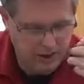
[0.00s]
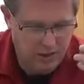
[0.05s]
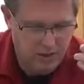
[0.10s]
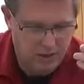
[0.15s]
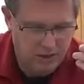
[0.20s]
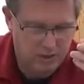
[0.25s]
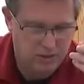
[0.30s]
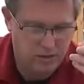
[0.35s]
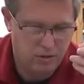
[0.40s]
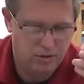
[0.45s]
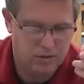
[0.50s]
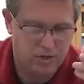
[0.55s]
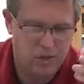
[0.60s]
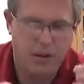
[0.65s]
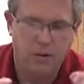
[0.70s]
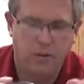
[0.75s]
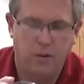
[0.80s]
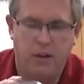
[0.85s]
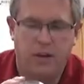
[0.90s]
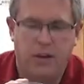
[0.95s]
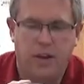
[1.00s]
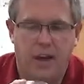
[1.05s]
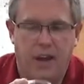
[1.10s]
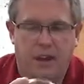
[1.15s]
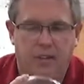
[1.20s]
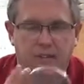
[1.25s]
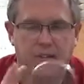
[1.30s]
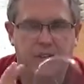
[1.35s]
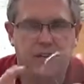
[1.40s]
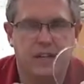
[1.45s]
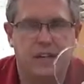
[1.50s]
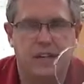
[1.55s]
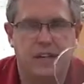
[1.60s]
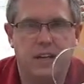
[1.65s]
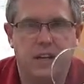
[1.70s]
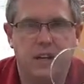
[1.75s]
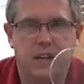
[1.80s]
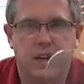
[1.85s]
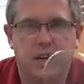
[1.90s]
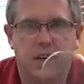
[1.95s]
So to start with, I have
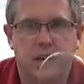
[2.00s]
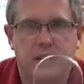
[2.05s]
D.